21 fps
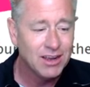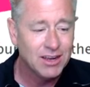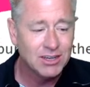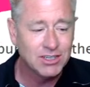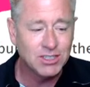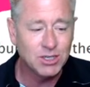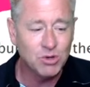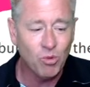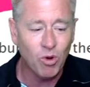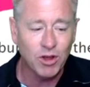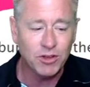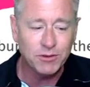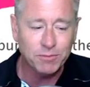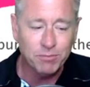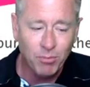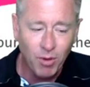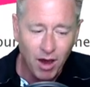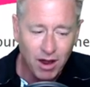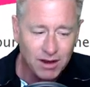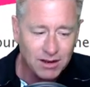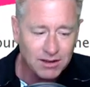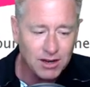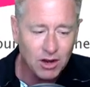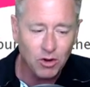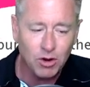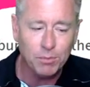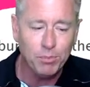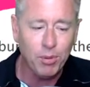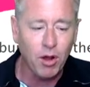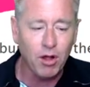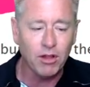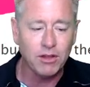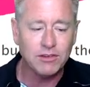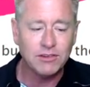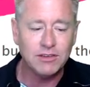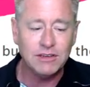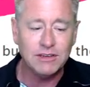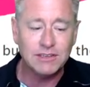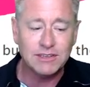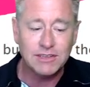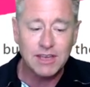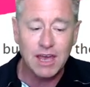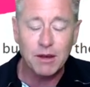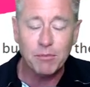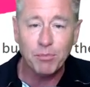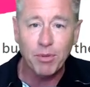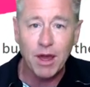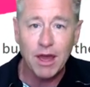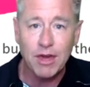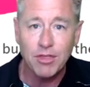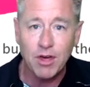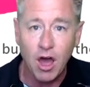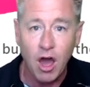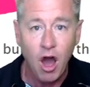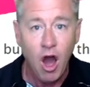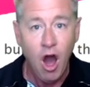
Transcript: She wants monetary policy set by the